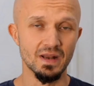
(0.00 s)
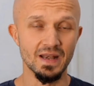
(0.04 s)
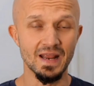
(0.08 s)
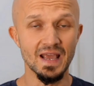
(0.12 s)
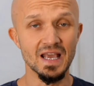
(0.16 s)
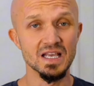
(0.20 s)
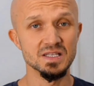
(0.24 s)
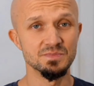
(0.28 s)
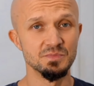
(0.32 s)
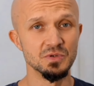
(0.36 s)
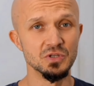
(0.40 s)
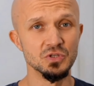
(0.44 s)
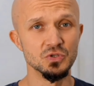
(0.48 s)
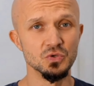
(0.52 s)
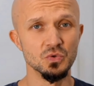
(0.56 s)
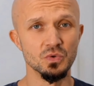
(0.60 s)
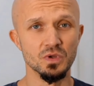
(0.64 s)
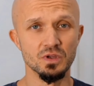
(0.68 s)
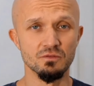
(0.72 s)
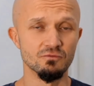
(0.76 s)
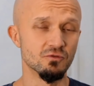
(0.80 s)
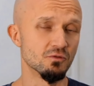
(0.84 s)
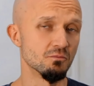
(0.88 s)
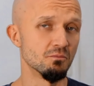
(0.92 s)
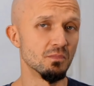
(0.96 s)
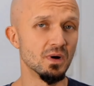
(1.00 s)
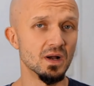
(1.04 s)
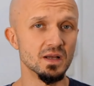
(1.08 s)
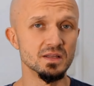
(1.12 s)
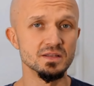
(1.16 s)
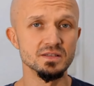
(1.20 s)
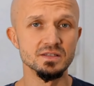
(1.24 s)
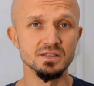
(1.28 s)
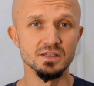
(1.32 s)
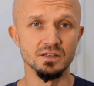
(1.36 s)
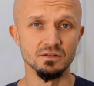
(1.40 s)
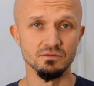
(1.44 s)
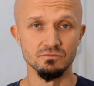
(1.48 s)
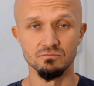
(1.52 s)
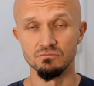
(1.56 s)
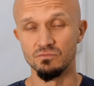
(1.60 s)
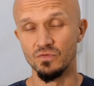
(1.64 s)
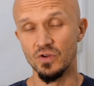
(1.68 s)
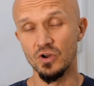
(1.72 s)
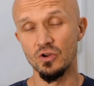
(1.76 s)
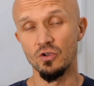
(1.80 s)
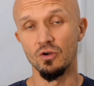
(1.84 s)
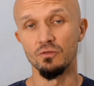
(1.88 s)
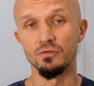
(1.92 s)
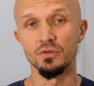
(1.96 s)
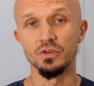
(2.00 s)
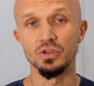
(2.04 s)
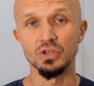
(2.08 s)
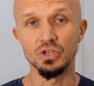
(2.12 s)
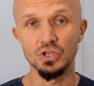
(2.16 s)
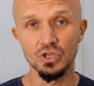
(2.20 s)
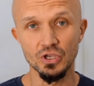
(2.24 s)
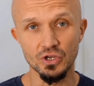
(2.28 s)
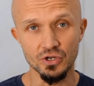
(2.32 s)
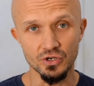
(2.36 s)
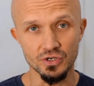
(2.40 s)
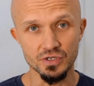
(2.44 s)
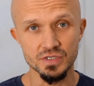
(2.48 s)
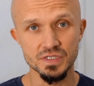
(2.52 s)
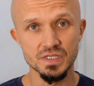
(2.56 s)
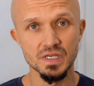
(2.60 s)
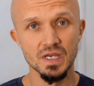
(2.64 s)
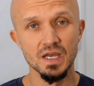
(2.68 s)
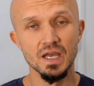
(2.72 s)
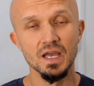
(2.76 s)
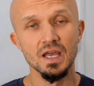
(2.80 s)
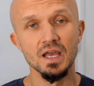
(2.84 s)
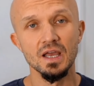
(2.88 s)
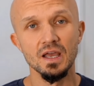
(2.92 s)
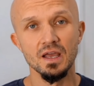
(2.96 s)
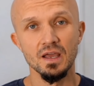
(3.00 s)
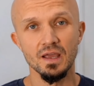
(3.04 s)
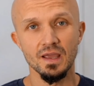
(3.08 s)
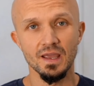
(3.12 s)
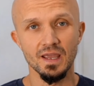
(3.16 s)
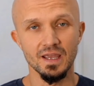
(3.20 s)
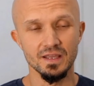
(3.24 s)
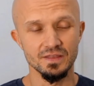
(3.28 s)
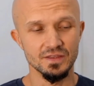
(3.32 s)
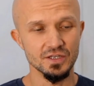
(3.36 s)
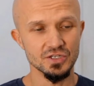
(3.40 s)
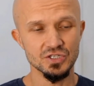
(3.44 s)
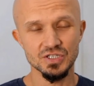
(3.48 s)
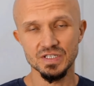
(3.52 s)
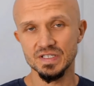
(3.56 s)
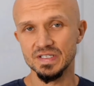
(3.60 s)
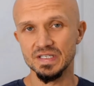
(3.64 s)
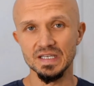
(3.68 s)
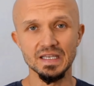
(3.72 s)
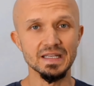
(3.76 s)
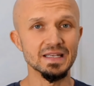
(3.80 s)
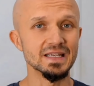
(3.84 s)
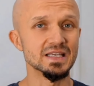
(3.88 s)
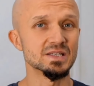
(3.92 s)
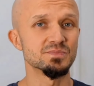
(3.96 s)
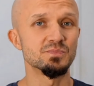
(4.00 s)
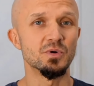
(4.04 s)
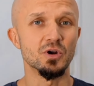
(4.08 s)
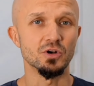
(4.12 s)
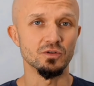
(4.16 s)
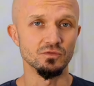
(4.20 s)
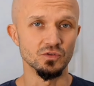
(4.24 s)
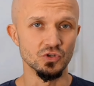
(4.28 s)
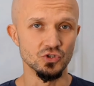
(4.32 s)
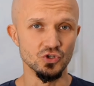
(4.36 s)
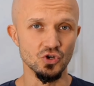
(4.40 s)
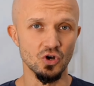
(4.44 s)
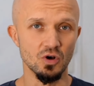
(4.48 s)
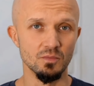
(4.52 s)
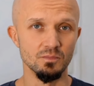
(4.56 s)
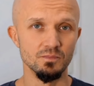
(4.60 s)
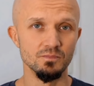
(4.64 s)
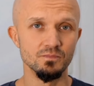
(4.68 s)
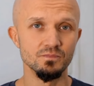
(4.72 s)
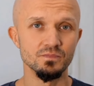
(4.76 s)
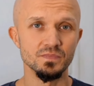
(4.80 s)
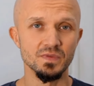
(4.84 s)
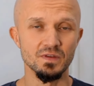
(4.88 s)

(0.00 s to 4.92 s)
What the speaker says: and has been doing for months and very often years, and they just see it as part of the job.